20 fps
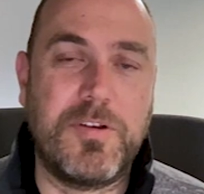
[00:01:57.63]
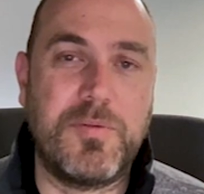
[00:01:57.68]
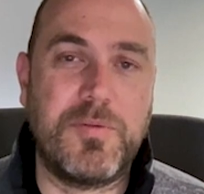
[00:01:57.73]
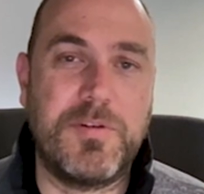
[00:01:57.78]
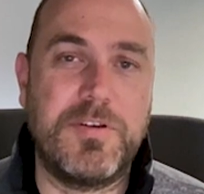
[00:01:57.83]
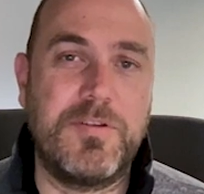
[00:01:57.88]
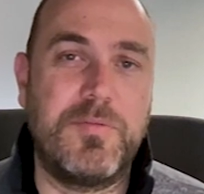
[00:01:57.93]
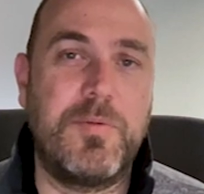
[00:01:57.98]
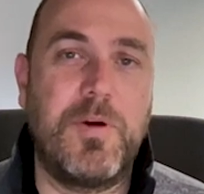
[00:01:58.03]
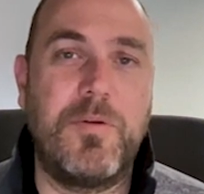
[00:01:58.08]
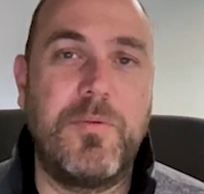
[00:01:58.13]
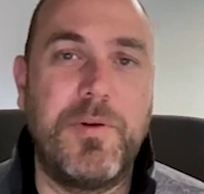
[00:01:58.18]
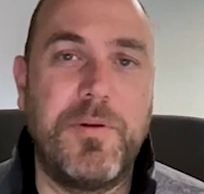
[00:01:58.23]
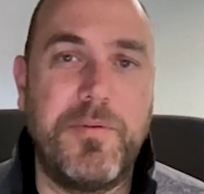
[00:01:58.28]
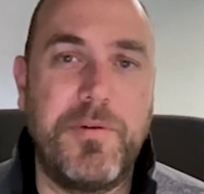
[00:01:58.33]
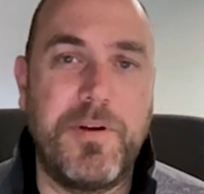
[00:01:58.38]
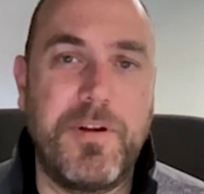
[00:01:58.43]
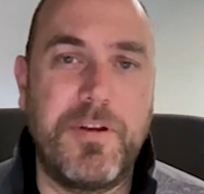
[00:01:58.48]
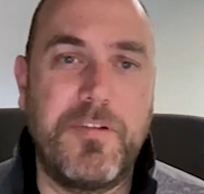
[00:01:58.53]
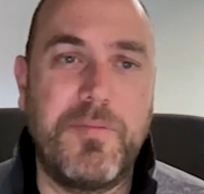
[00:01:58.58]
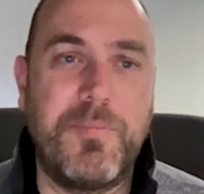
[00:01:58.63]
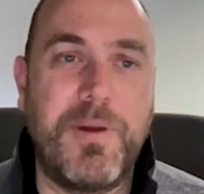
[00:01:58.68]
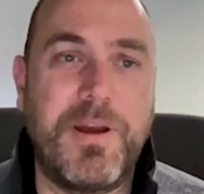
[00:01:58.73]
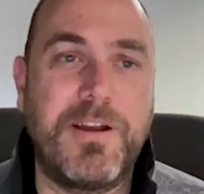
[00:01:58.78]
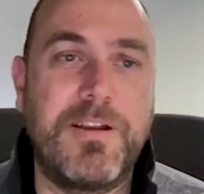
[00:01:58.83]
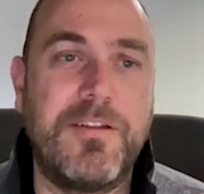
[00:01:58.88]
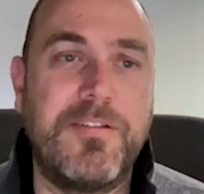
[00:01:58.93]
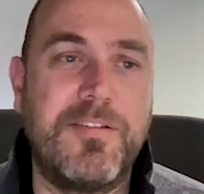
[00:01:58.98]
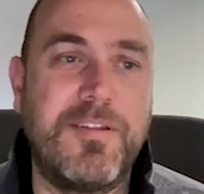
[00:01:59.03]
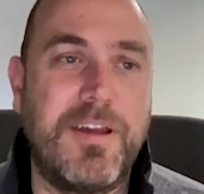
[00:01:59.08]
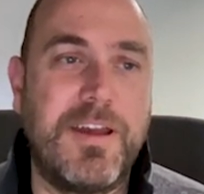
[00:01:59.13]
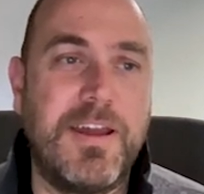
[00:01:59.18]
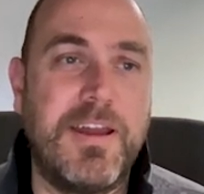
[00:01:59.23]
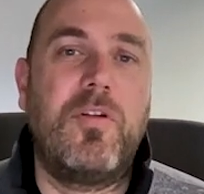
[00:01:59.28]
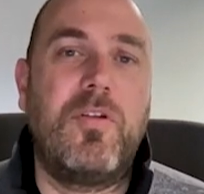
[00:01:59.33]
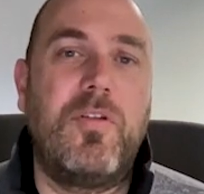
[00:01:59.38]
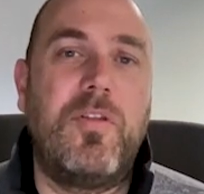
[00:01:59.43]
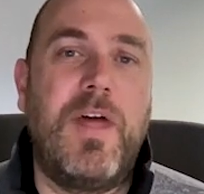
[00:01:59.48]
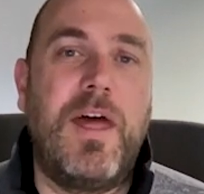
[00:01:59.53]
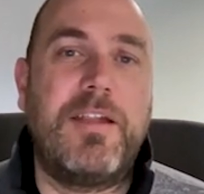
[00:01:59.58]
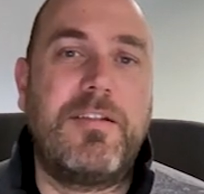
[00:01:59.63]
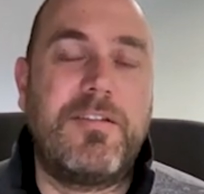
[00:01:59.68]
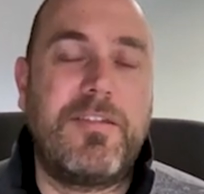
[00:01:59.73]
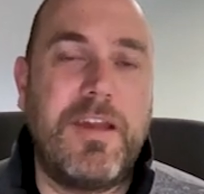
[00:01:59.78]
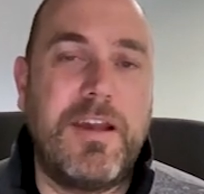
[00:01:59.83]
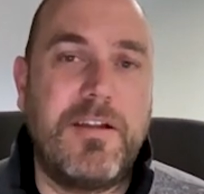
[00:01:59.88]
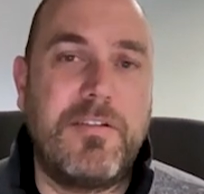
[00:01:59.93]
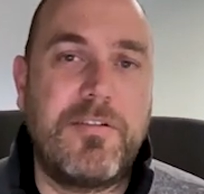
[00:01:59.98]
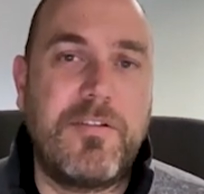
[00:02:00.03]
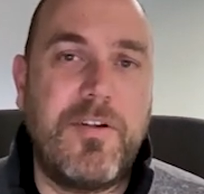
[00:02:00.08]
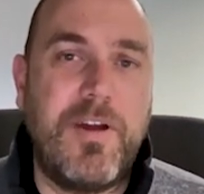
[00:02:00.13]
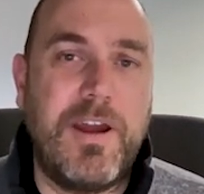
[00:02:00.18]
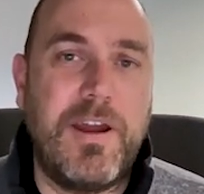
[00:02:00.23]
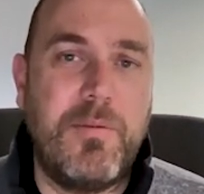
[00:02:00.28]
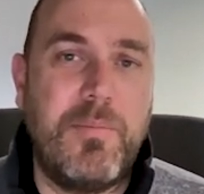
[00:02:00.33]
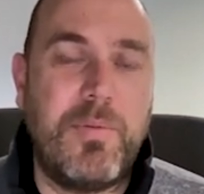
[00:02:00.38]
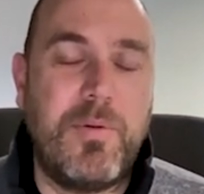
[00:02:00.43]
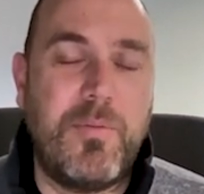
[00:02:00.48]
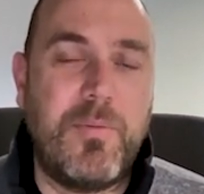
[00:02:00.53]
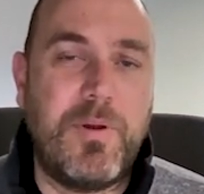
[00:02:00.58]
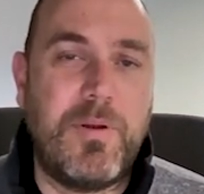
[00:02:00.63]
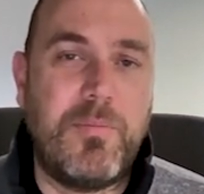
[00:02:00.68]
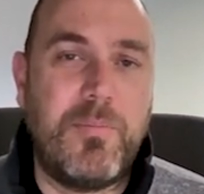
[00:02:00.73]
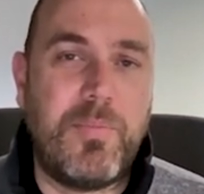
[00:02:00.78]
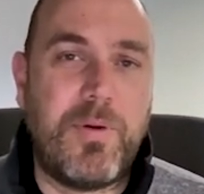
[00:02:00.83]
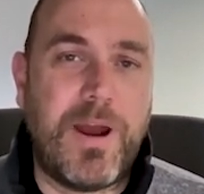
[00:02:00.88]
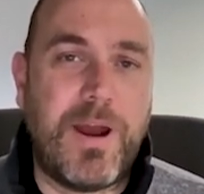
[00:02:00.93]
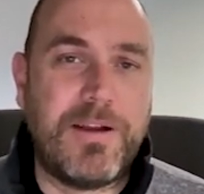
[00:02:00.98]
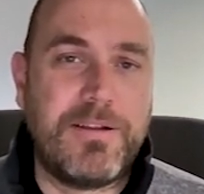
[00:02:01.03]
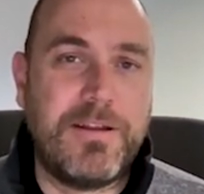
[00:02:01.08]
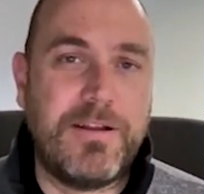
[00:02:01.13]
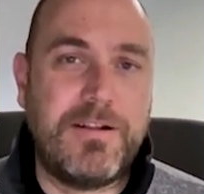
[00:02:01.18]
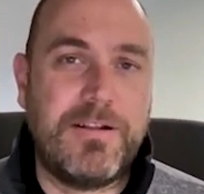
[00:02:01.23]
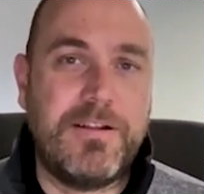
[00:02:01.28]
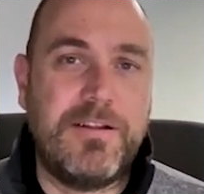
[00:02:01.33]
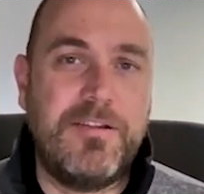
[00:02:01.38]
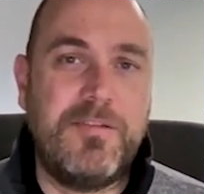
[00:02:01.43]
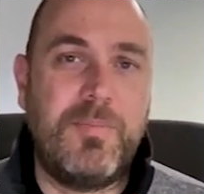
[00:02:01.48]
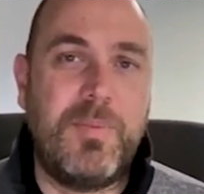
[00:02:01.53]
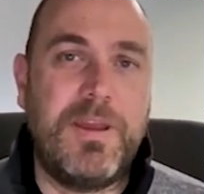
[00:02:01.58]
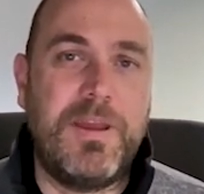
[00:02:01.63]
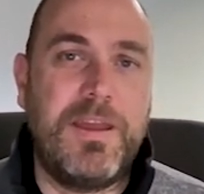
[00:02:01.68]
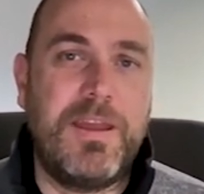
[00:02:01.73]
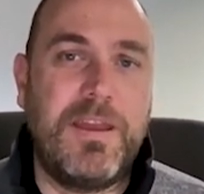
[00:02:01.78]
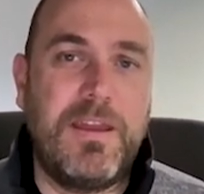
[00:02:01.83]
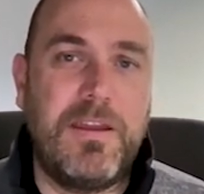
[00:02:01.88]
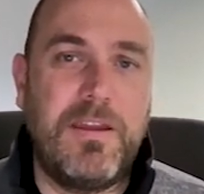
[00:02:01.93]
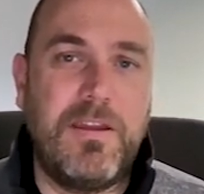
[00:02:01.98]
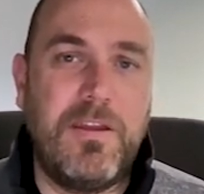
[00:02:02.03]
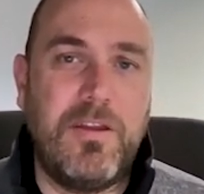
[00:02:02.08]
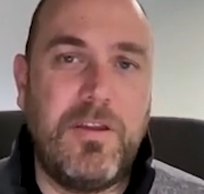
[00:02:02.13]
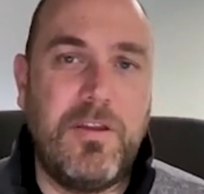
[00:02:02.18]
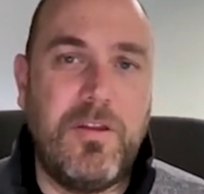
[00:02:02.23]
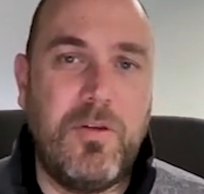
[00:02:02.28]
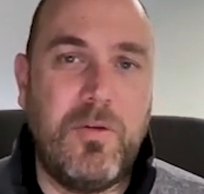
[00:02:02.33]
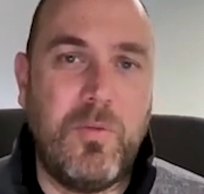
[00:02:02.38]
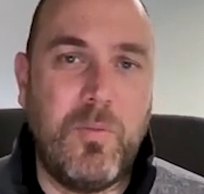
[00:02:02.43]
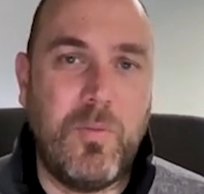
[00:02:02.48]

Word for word: which is what we would expect to see. That sounds great, but when practically speaking, you